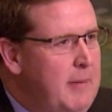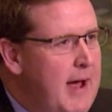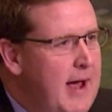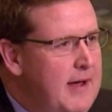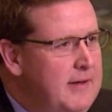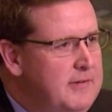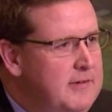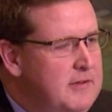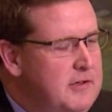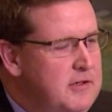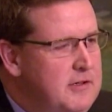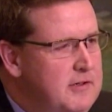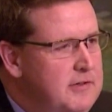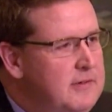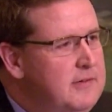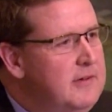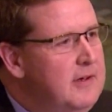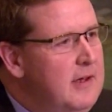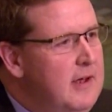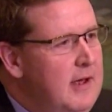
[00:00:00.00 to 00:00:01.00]

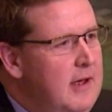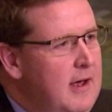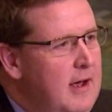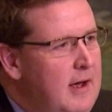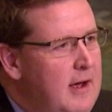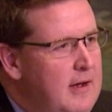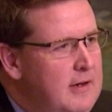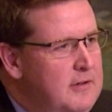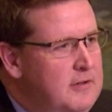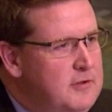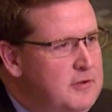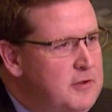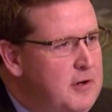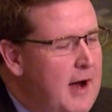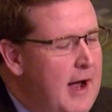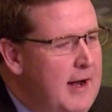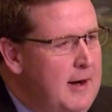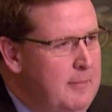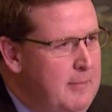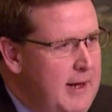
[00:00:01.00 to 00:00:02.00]
passages uh, to
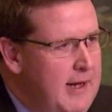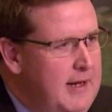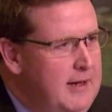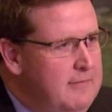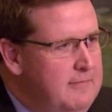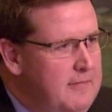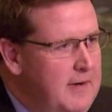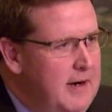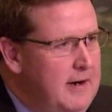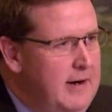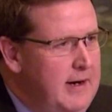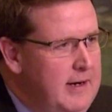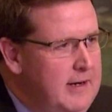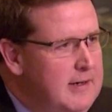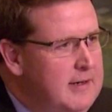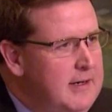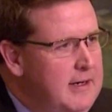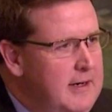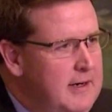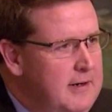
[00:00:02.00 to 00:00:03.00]
try to make it very
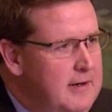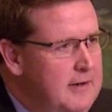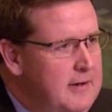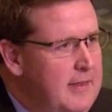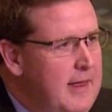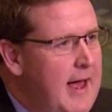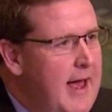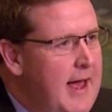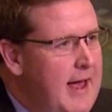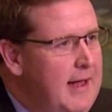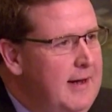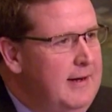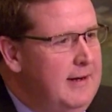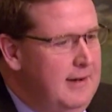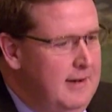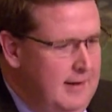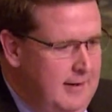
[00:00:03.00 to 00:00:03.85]
clear that